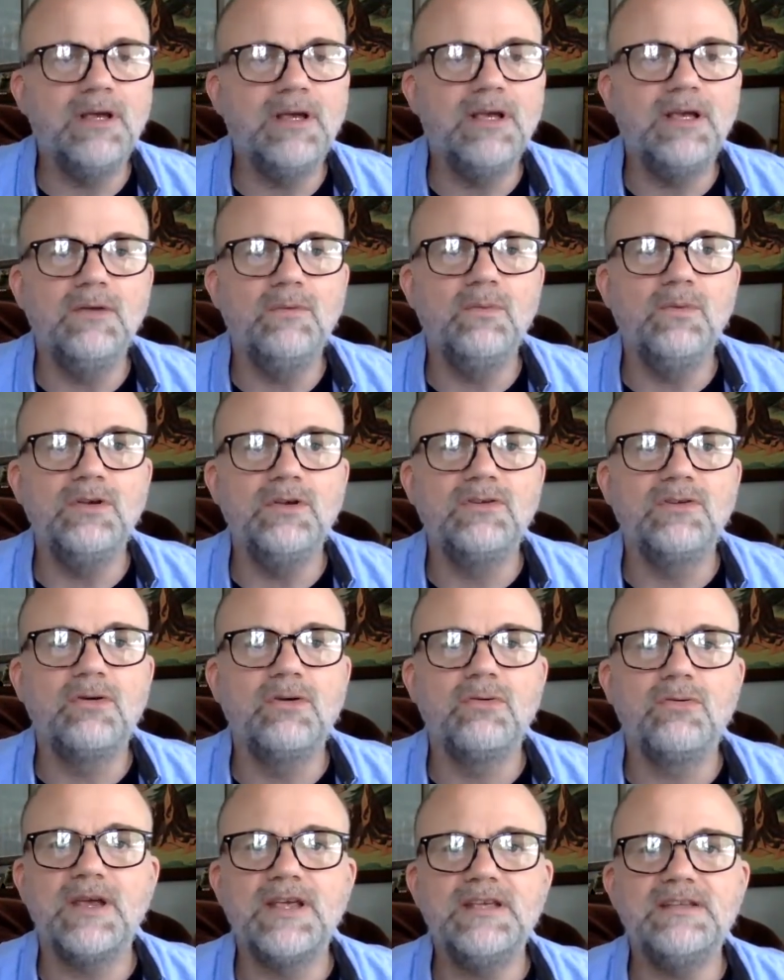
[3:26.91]
It was
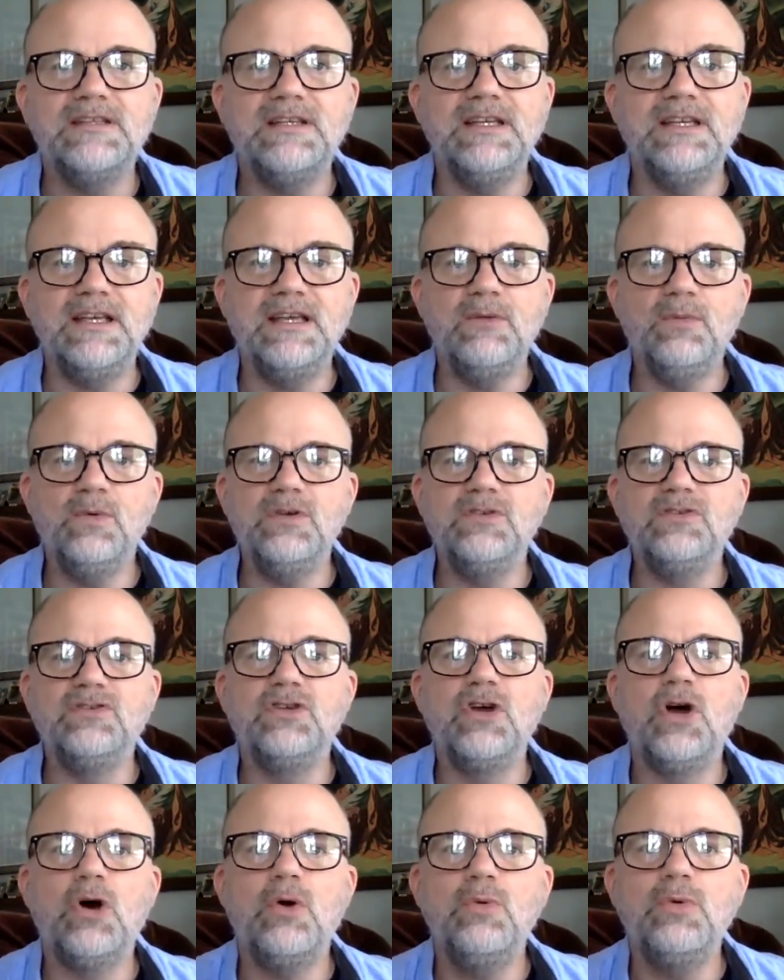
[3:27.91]
crazy. It was
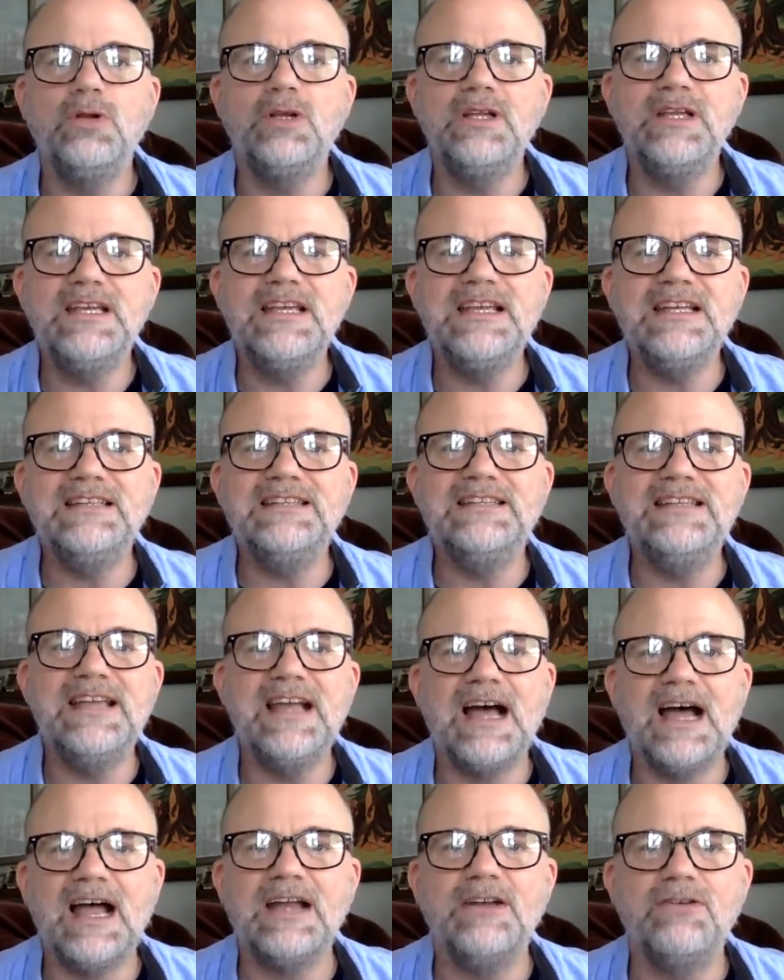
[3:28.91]
totally
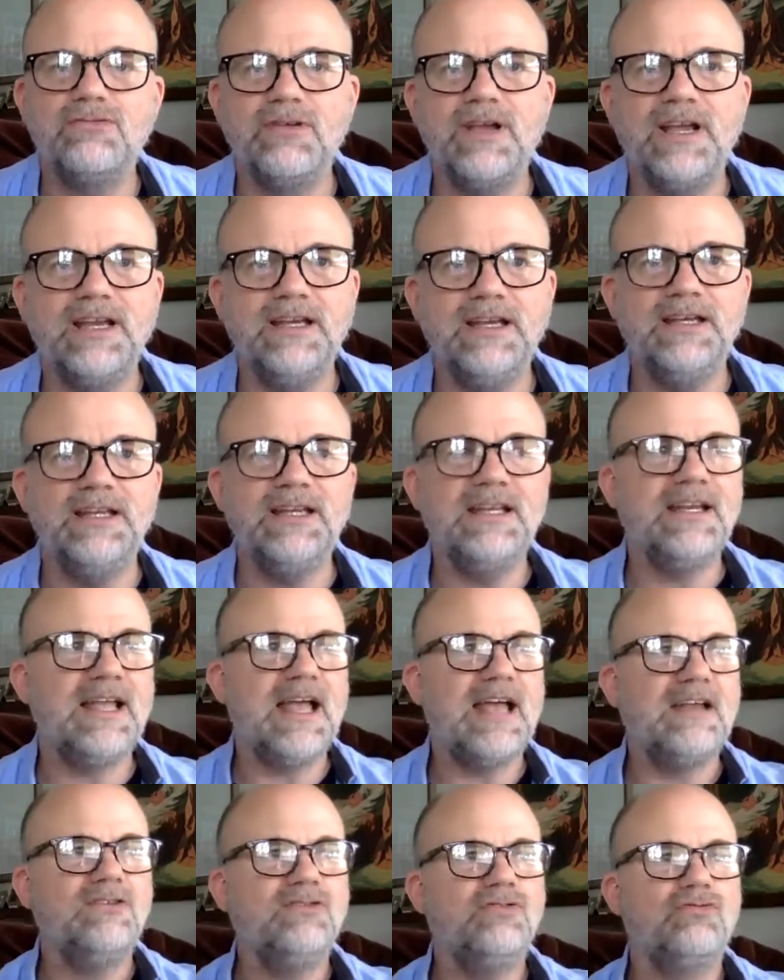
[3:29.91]
dehydrated. It
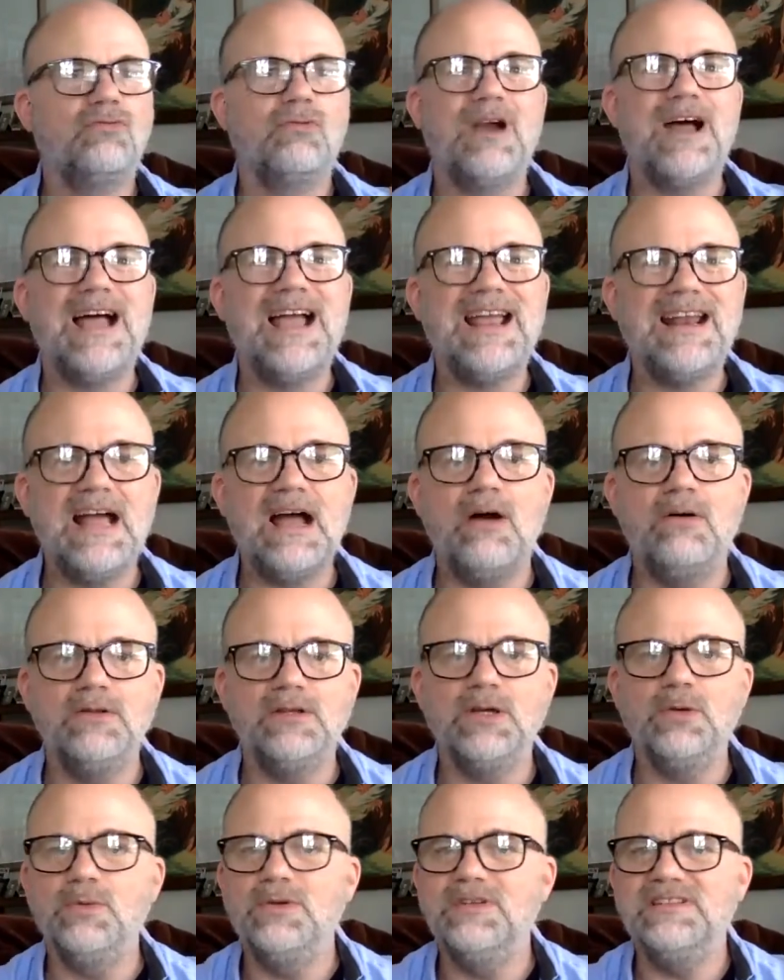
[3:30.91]
had dried out.
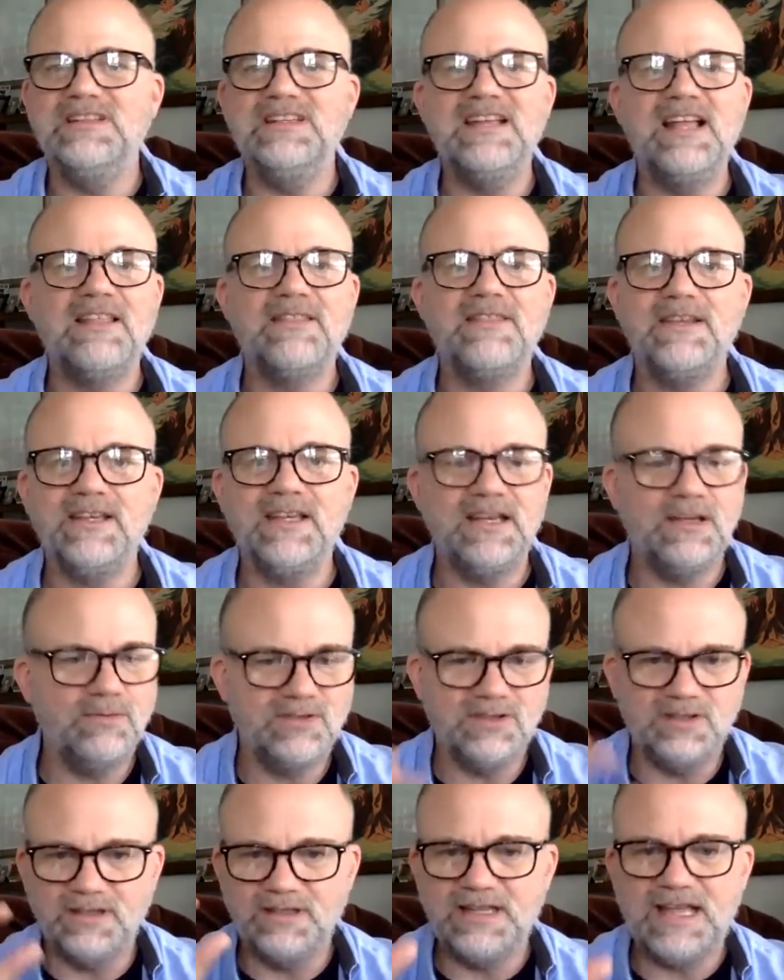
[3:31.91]
There was nothing. It
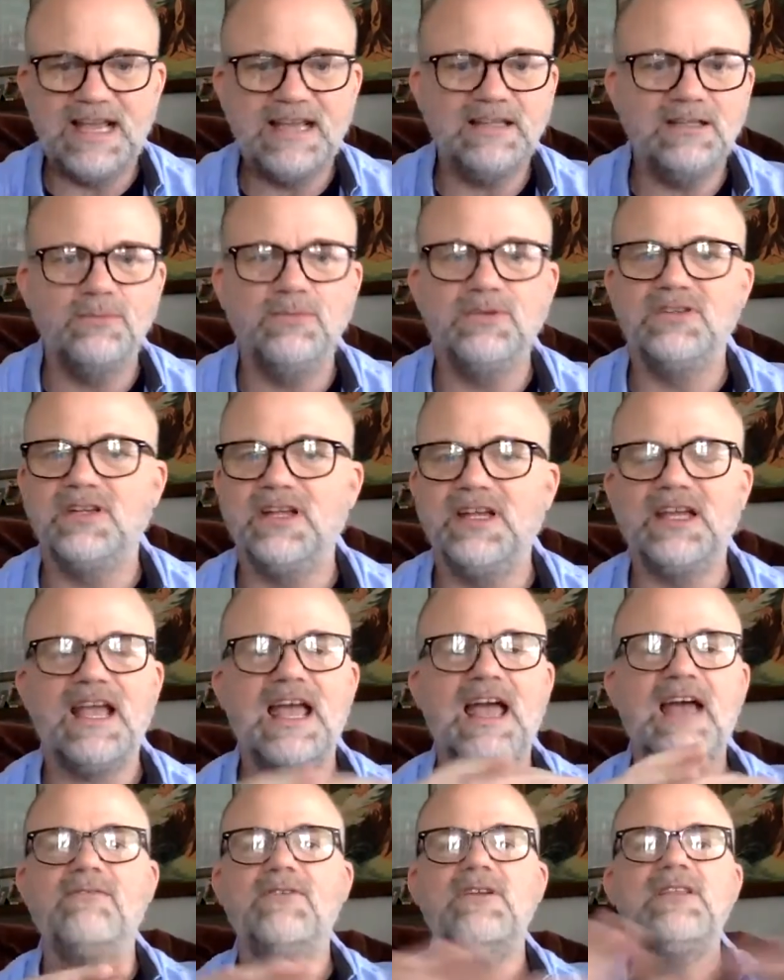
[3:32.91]
was light. It was like
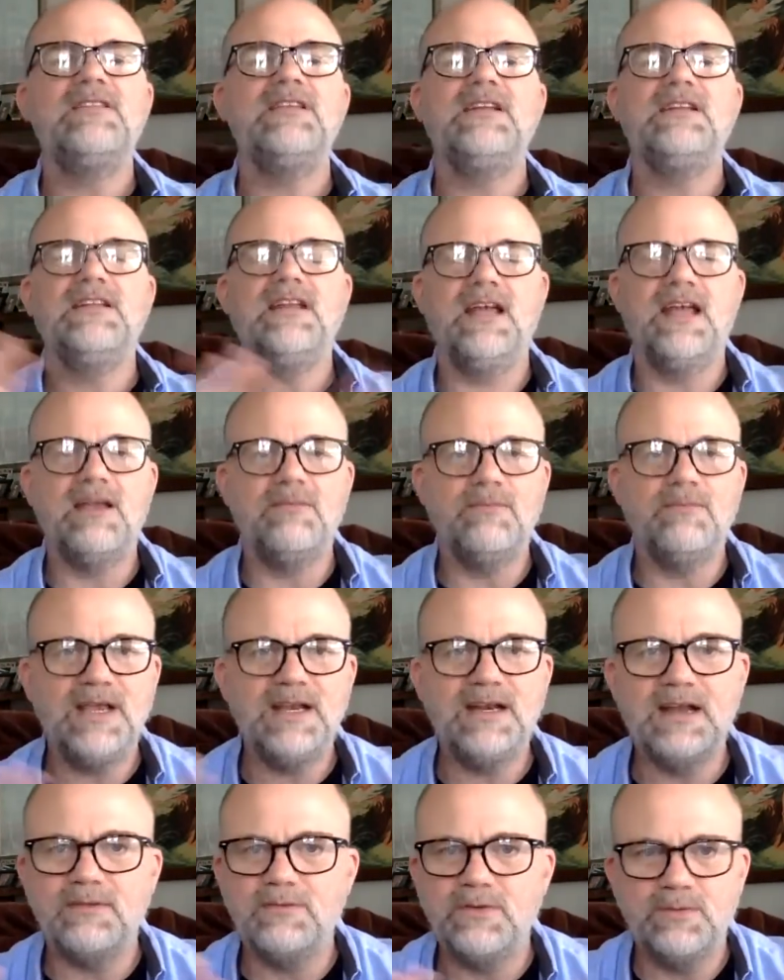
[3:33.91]
everything that
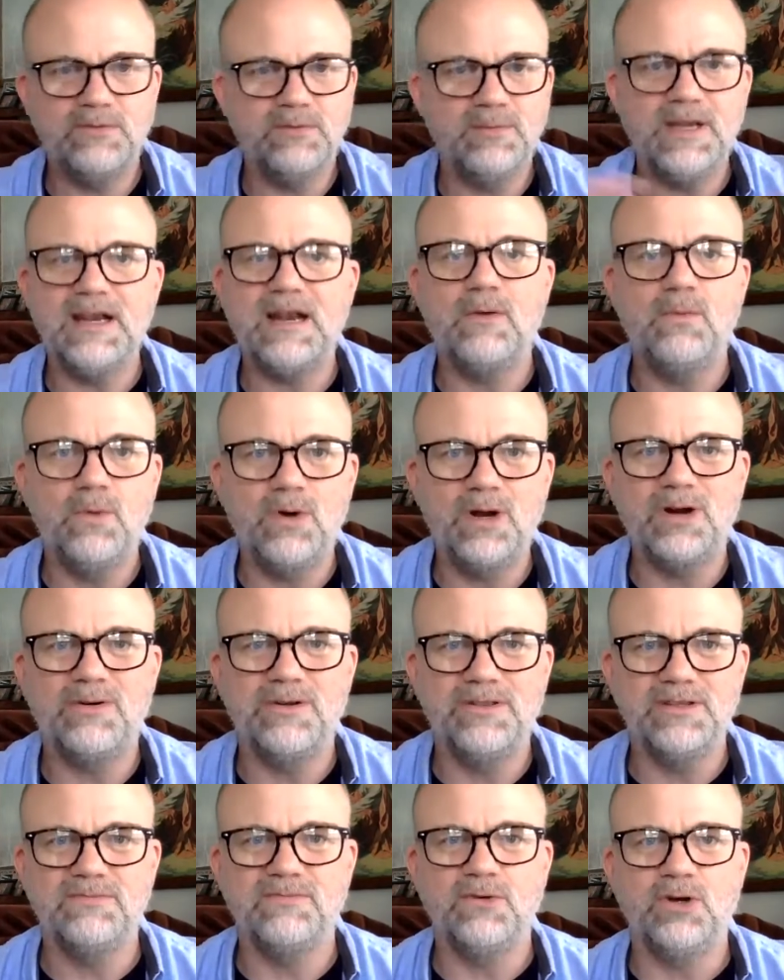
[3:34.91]
was made out of water
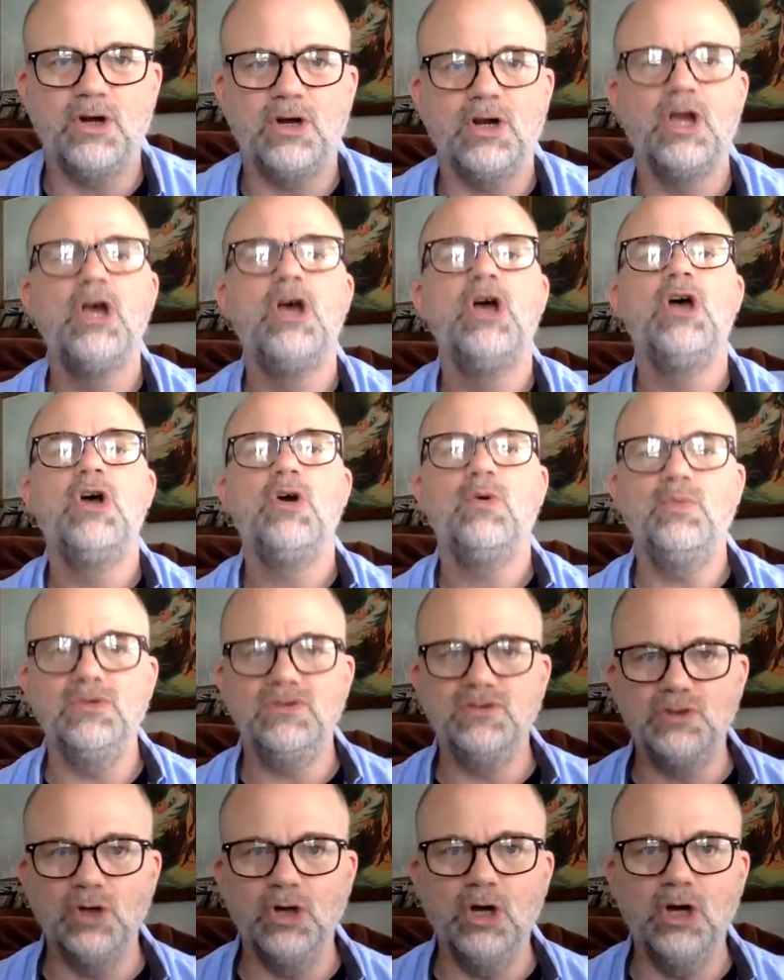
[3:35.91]
on this frog
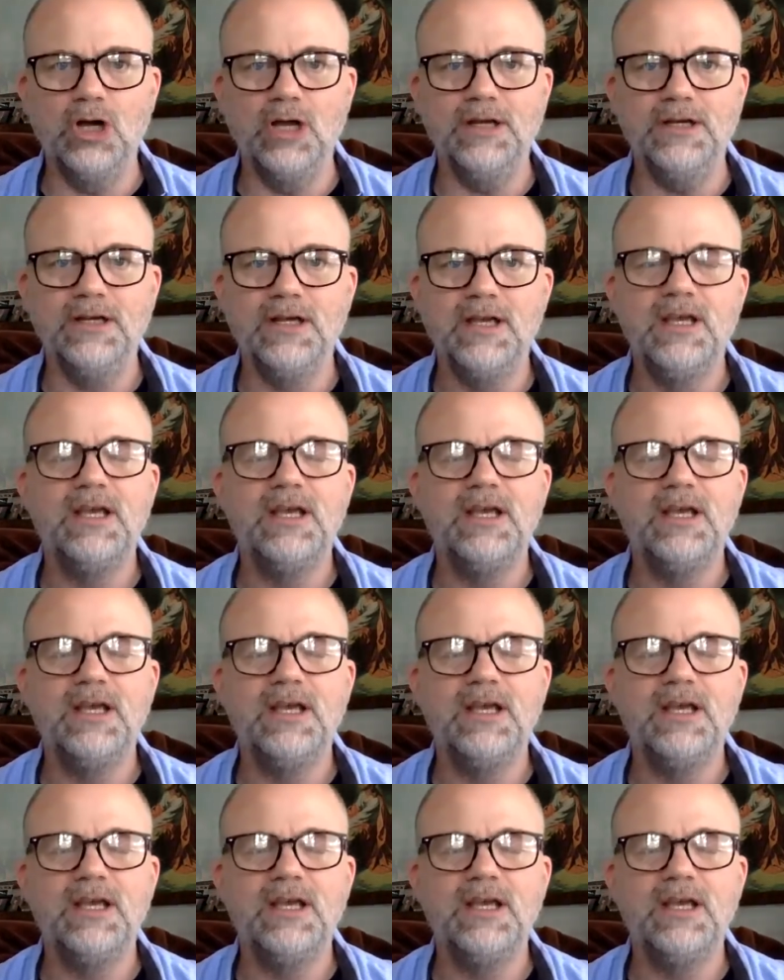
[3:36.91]
was gone.